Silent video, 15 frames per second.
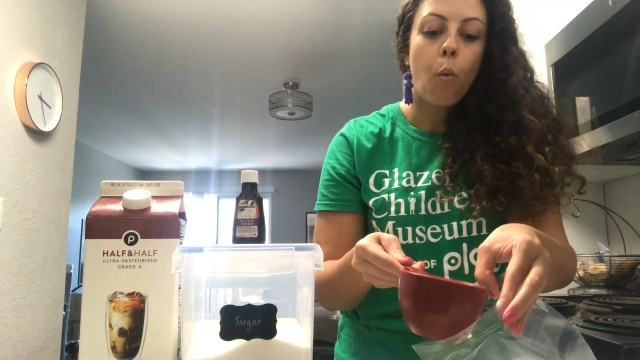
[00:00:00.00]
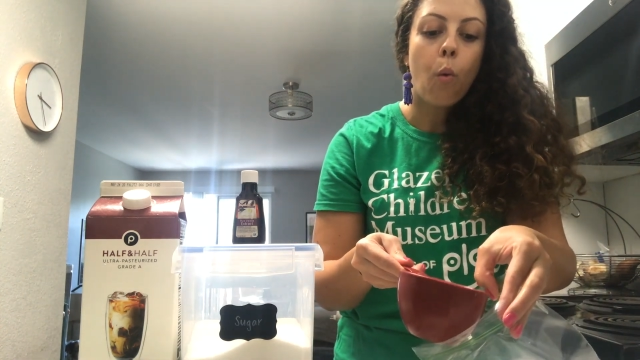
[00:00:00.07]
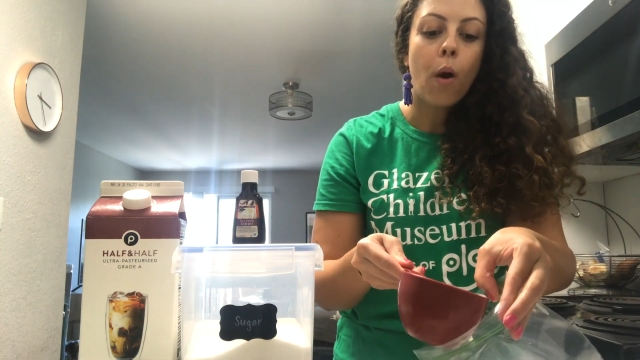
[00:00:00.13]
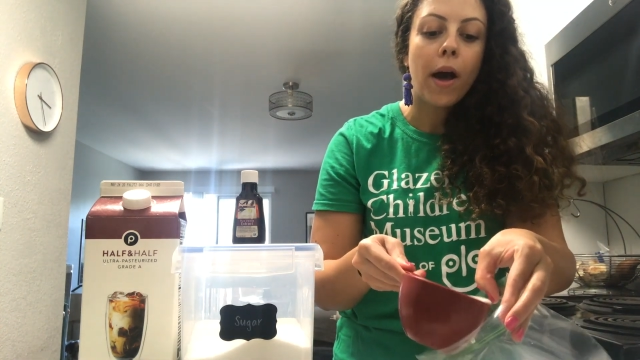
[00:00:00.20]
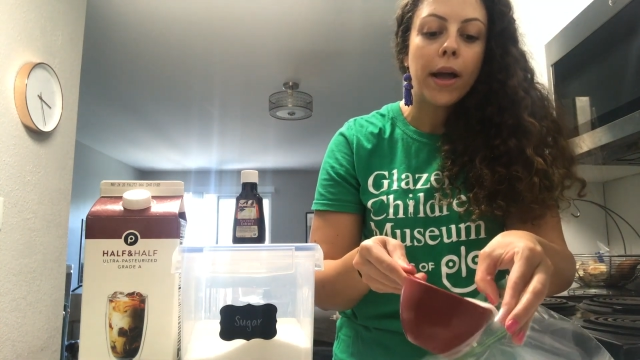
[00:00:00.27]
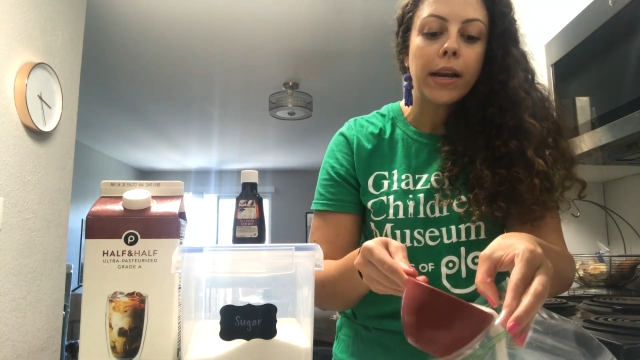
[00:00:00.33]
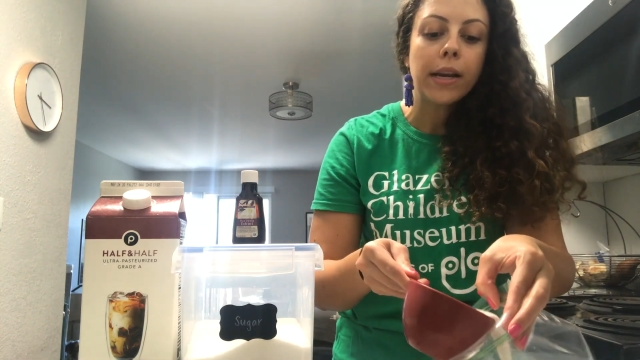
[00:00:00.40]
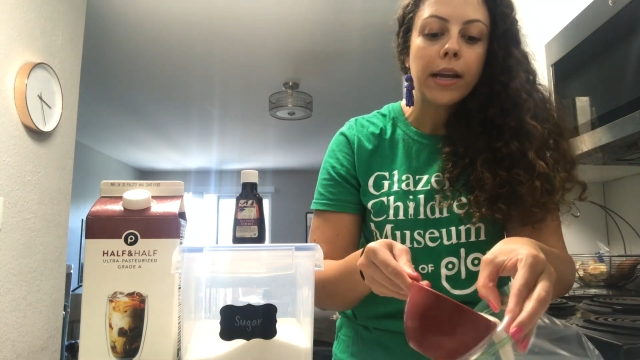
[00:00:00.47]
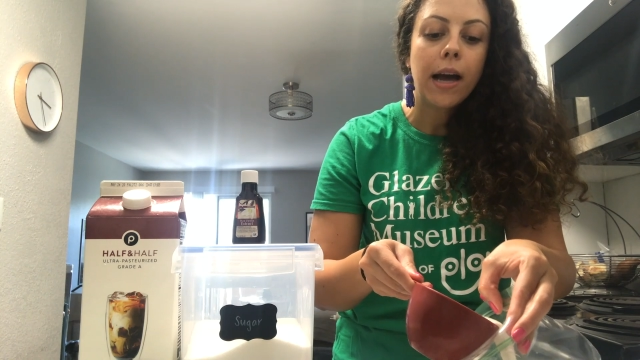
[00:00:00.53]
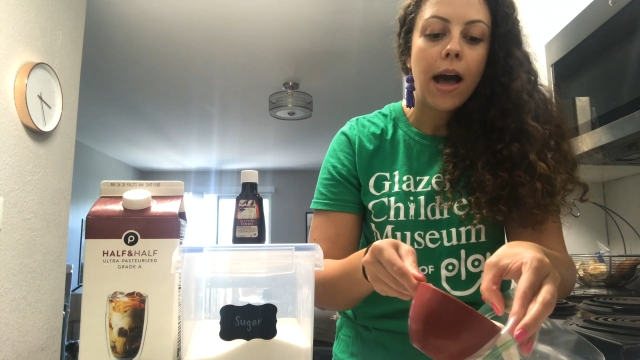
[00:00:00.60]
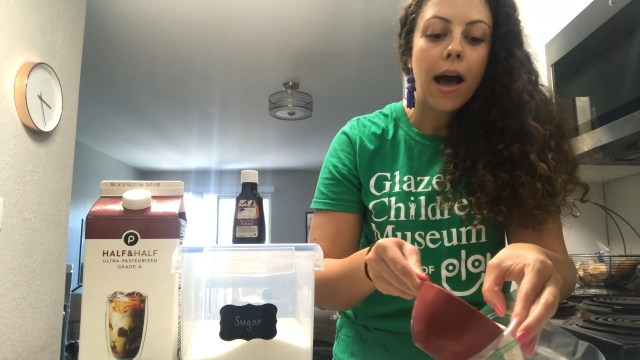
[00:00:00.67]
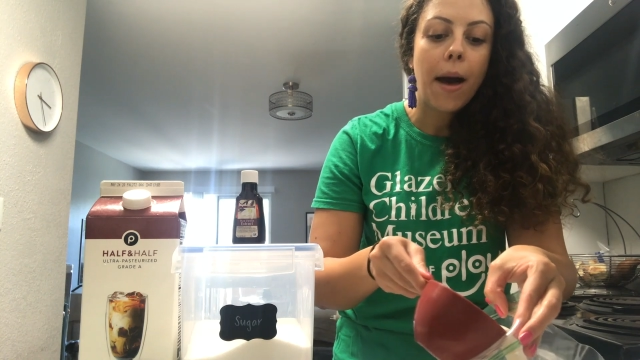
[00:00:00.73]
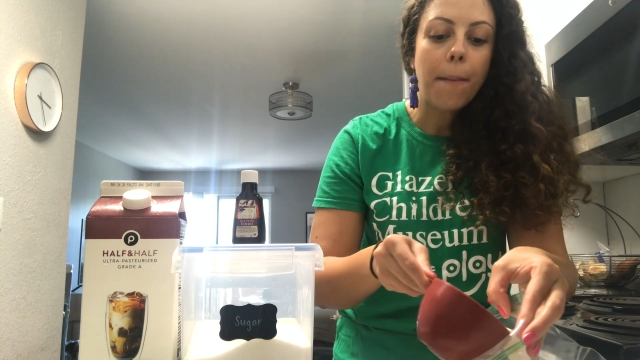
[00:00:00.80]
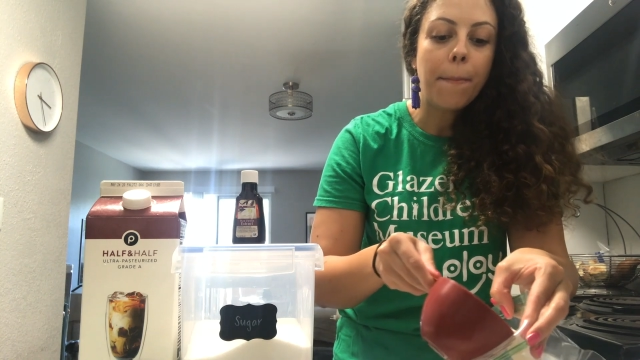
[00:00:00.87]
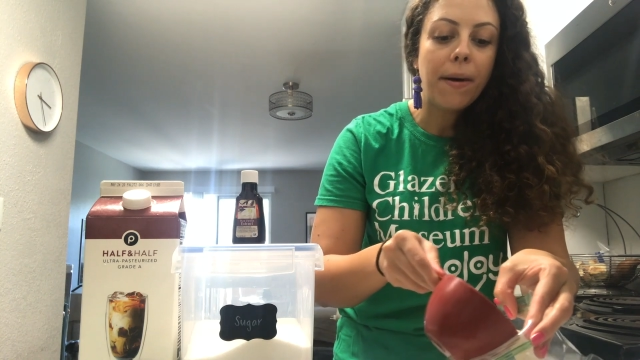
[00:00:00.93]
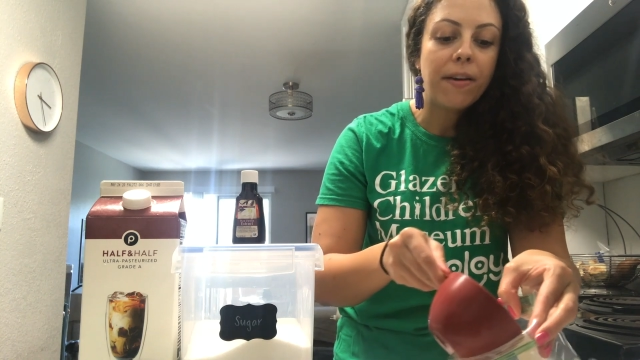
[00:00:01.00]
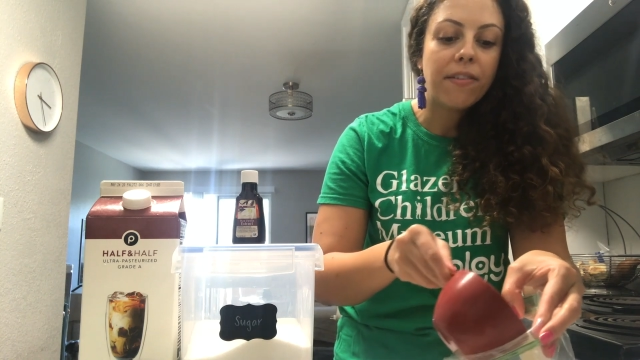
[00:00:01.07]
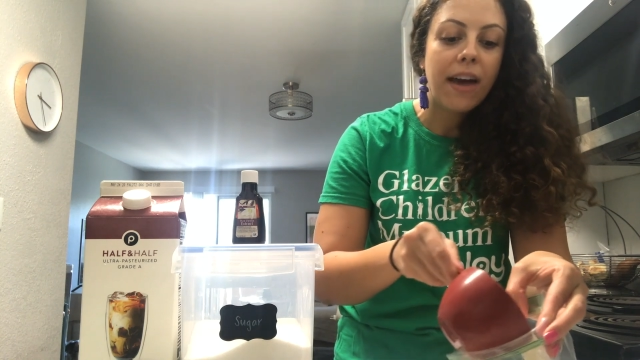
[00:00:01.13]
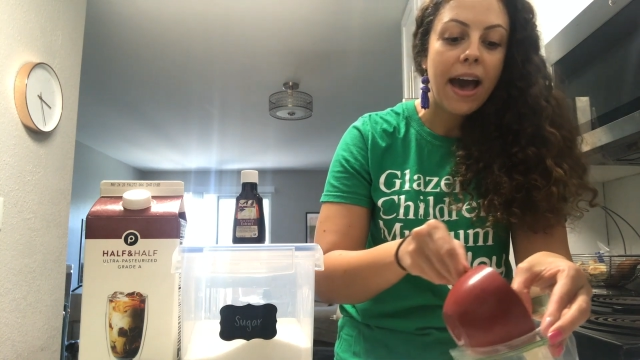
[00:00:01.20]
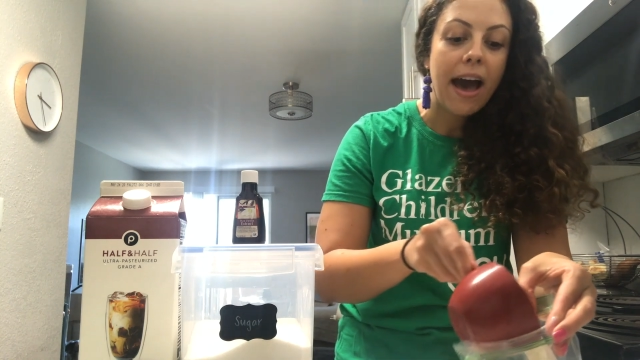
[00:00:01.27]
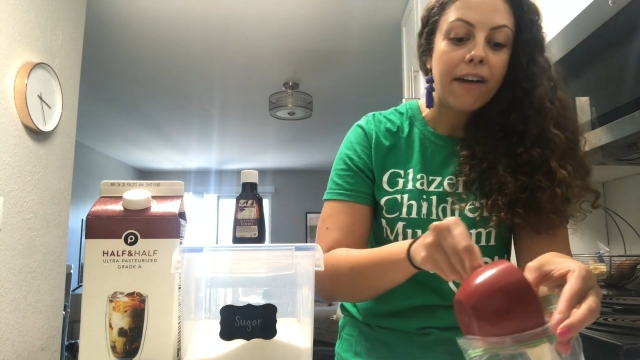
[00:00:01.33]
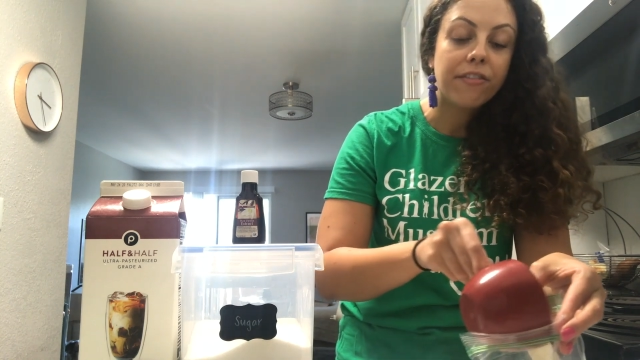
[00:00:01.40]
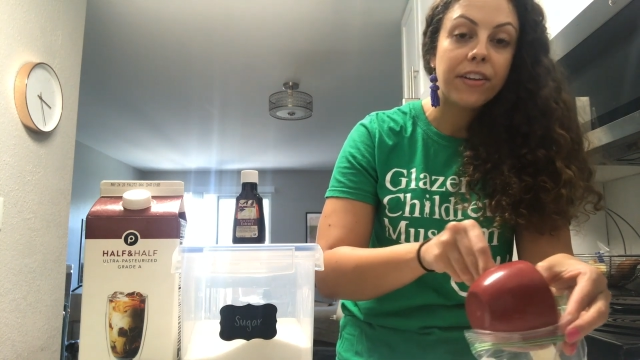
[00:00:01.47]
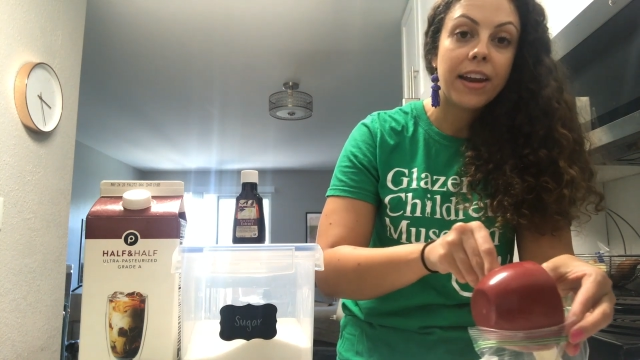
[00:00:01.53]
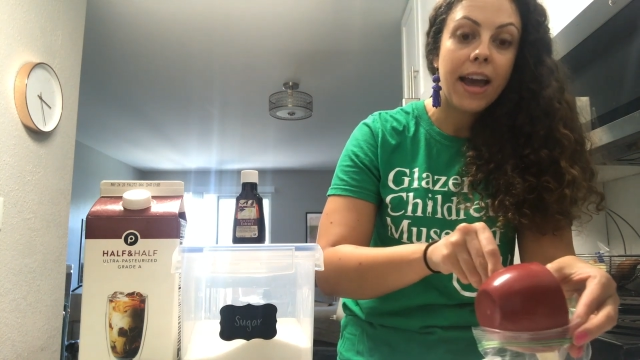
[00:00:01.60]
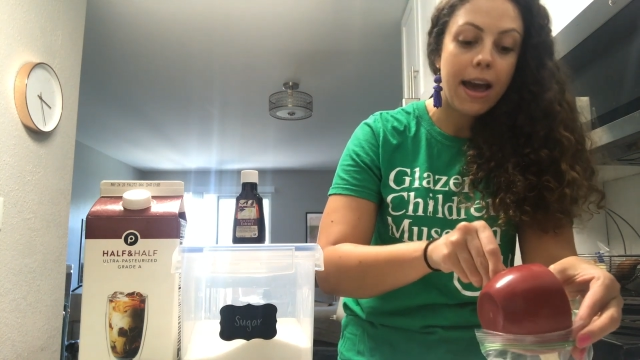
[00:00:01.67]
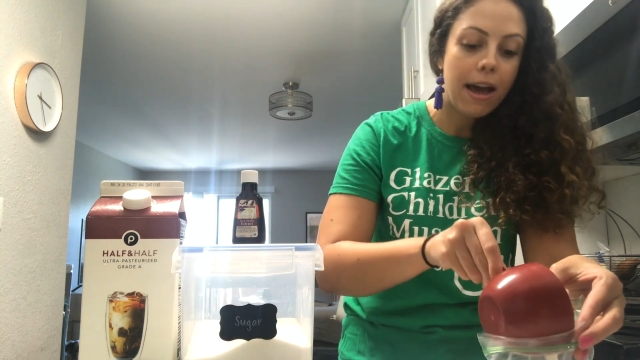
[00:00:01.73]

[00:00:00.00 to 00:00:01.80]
one cup of half and